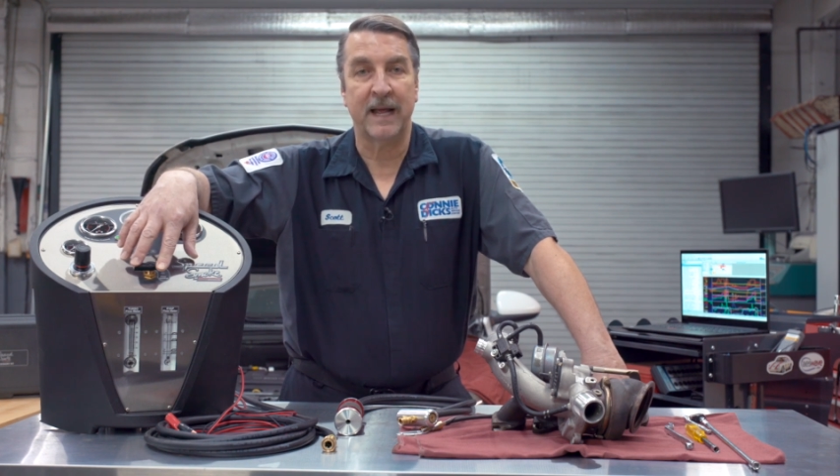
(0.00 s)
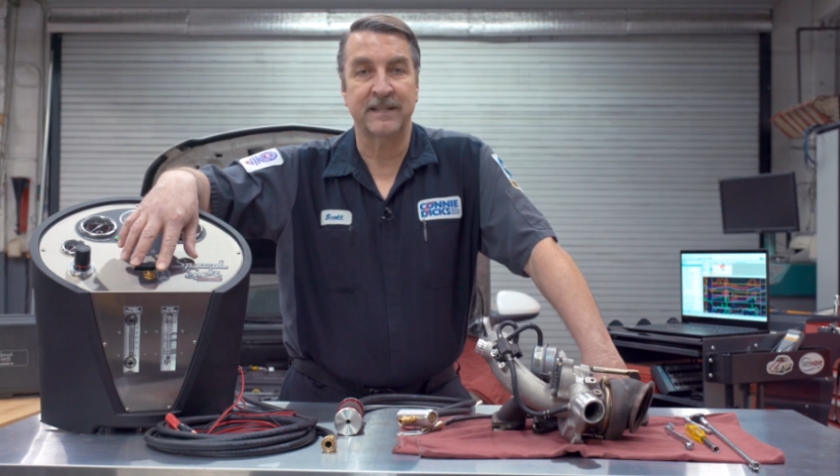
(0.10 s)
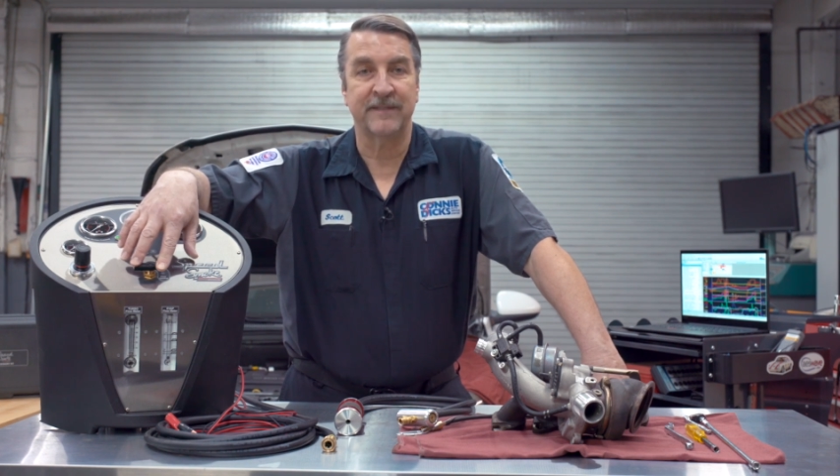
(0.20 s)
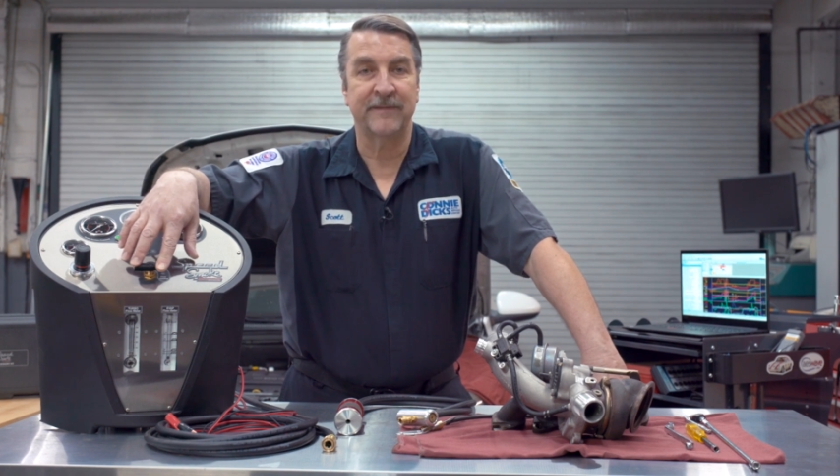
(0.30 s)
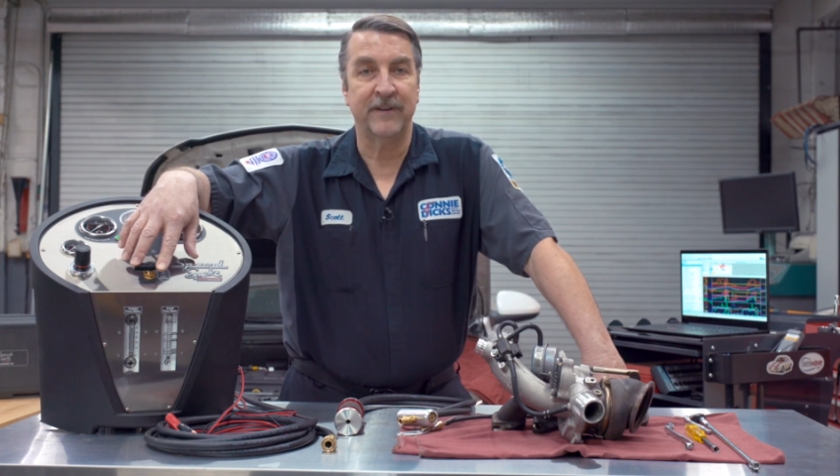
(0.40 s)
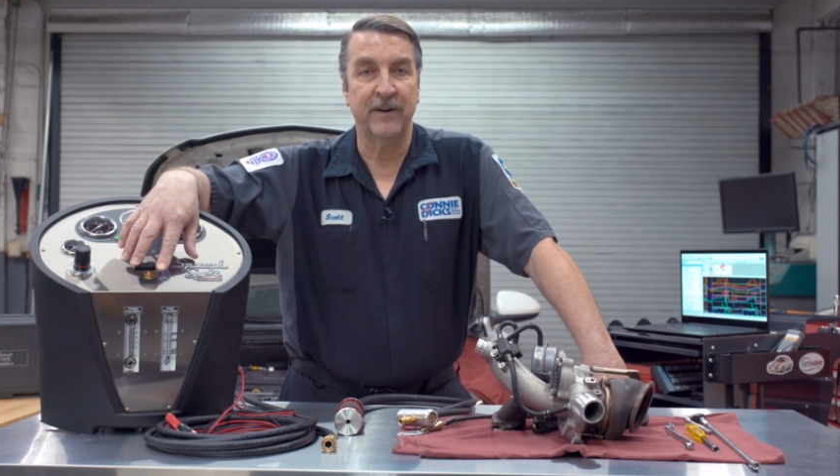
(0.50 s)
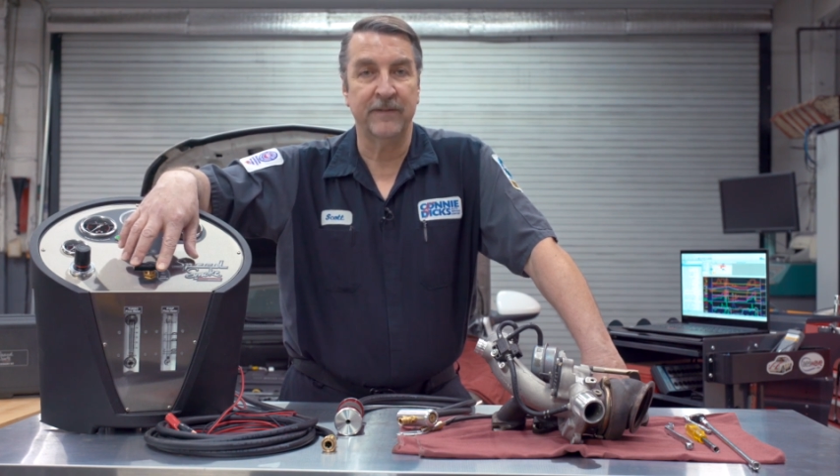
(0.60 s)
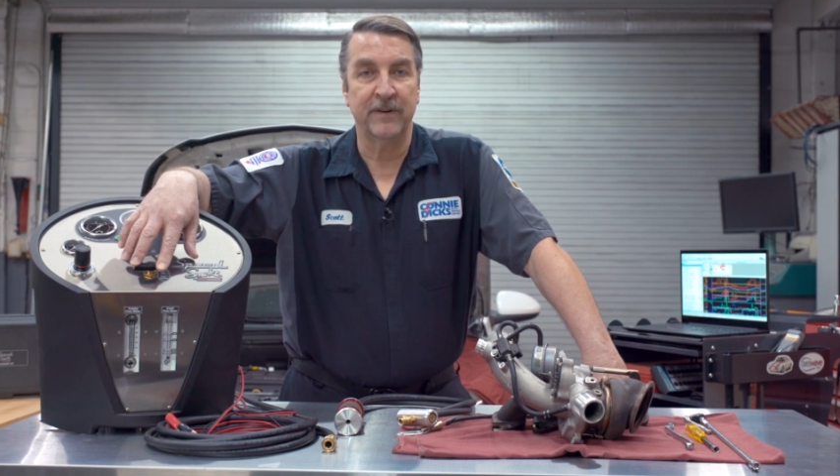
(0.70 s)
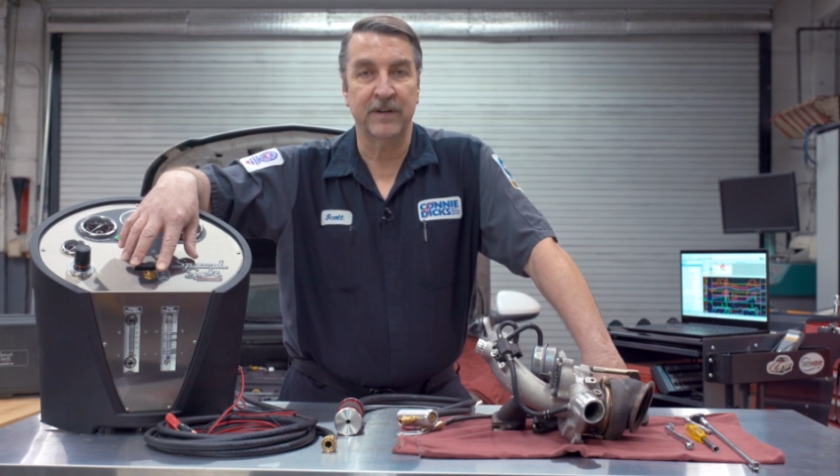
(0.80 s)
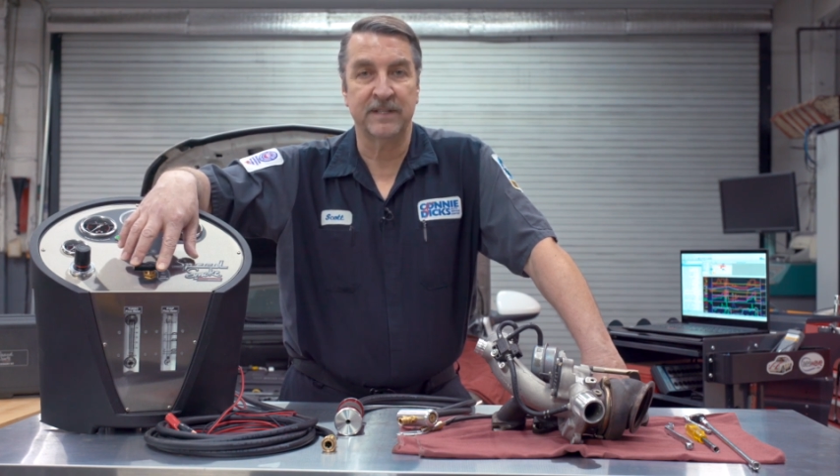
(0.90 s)
has a
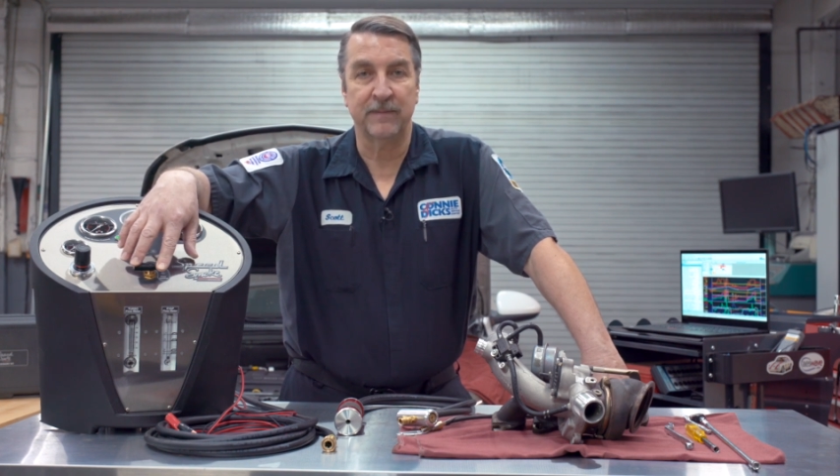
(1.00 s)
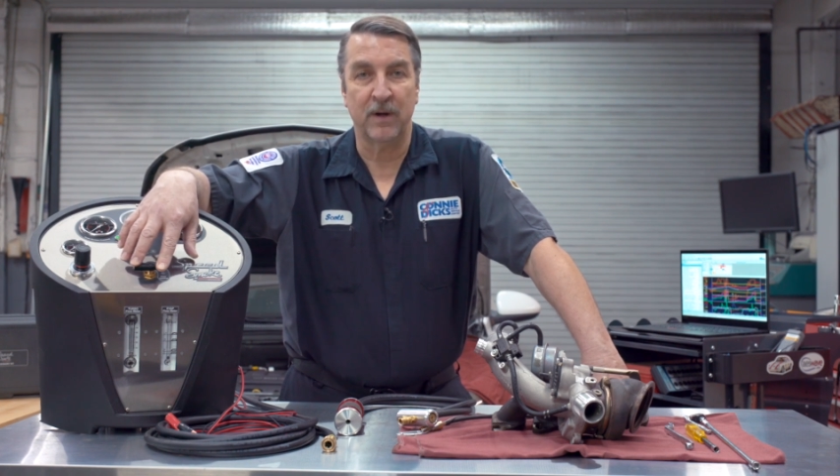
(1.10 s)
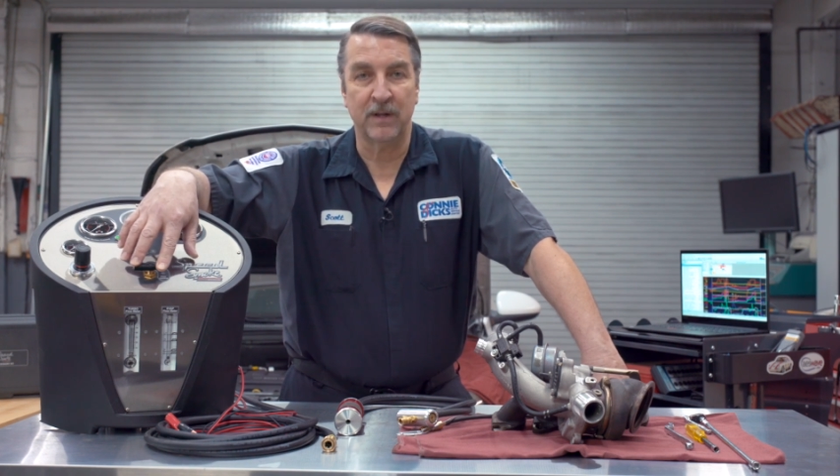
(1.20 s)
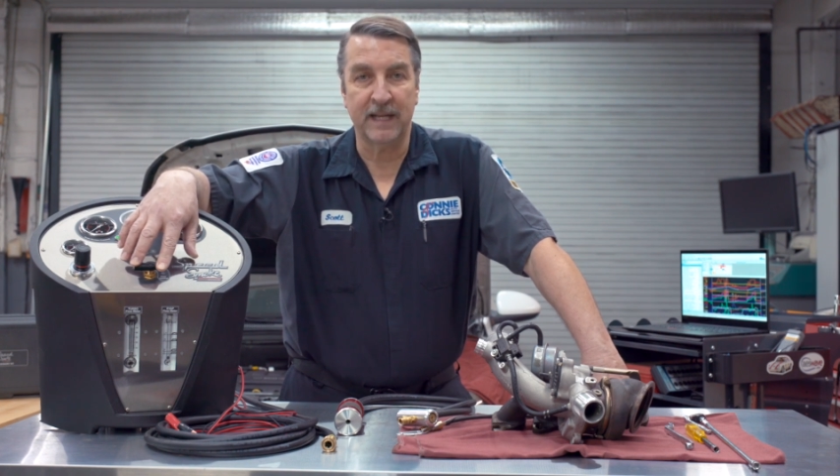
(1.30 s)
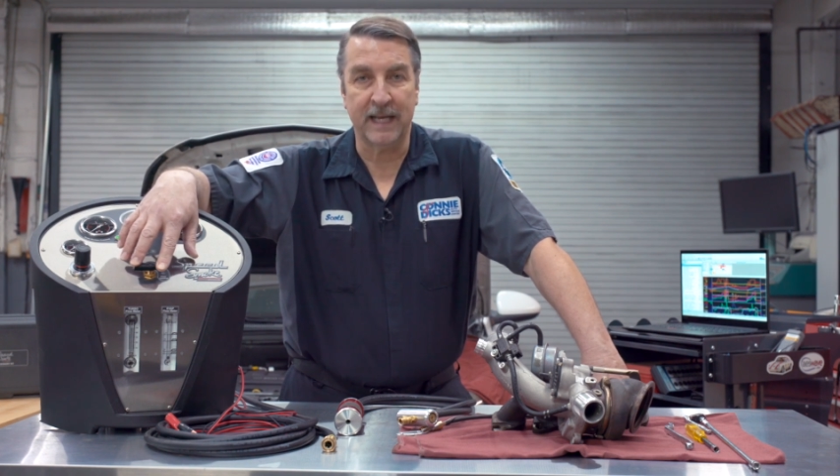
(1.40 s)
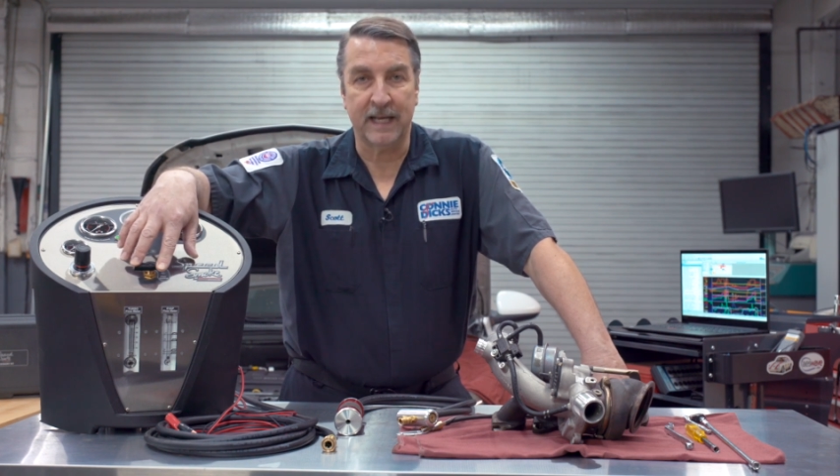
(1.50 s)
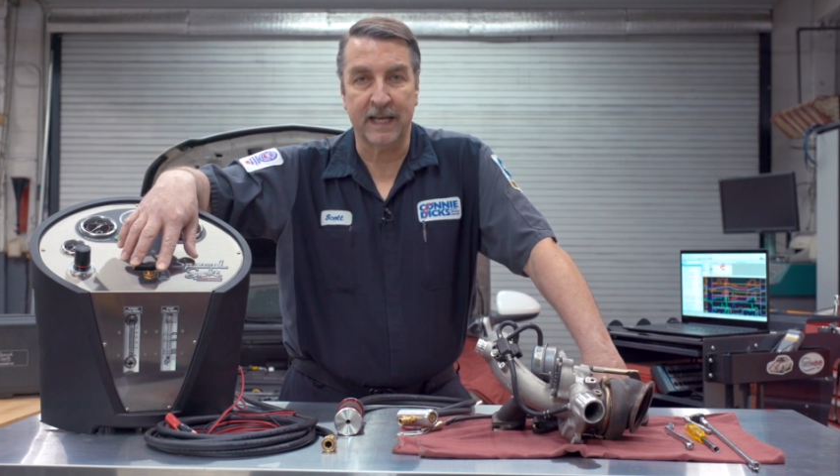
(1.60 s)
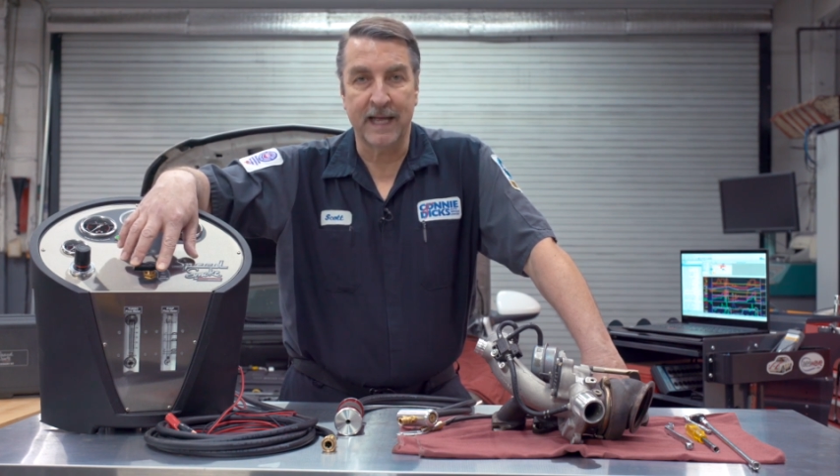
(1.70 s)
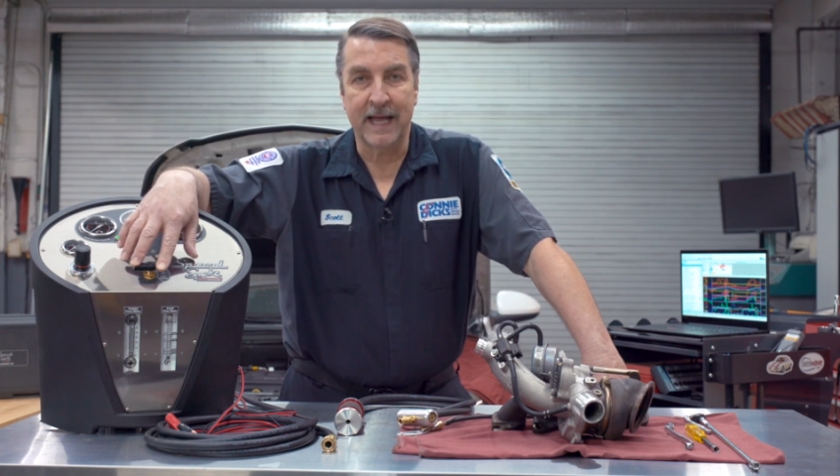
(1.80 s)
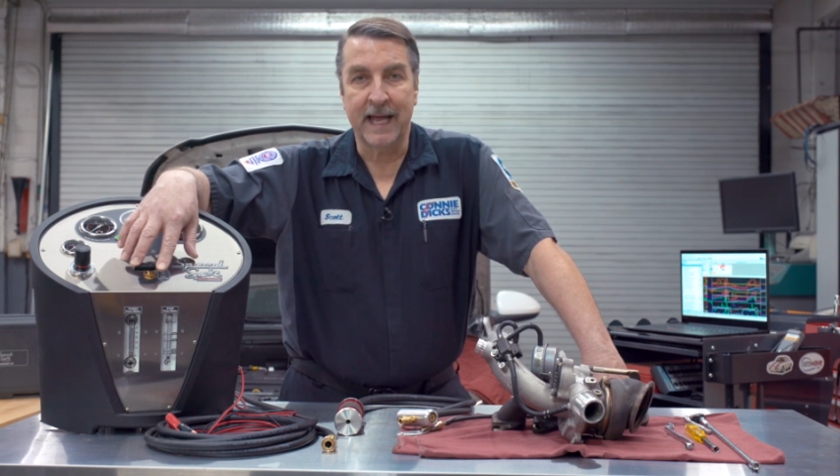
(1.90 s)
very, very small leak,